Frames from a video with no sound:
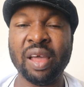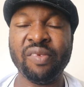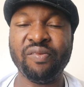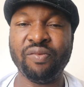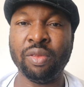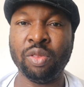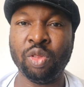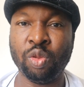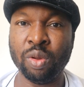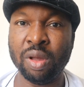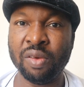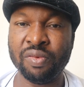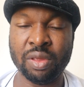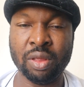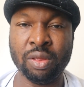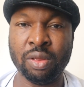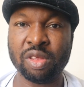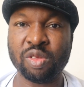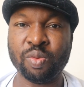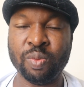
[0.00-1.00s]
iPhone 12
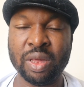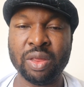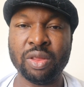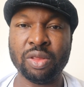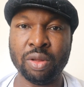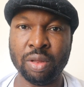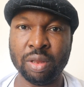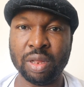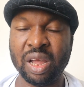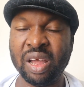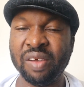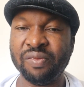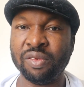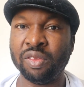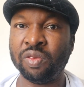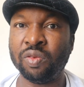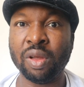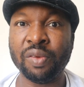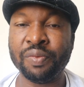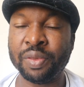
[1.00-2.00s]
she just mentioned.
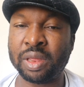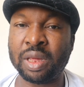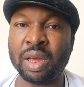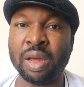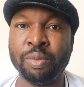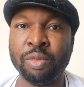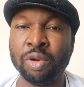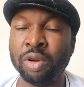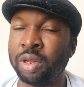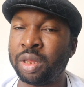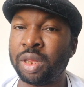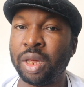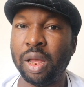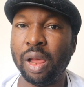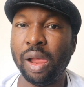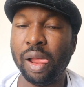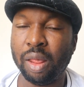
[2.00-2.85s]
iPhone 12 is how much?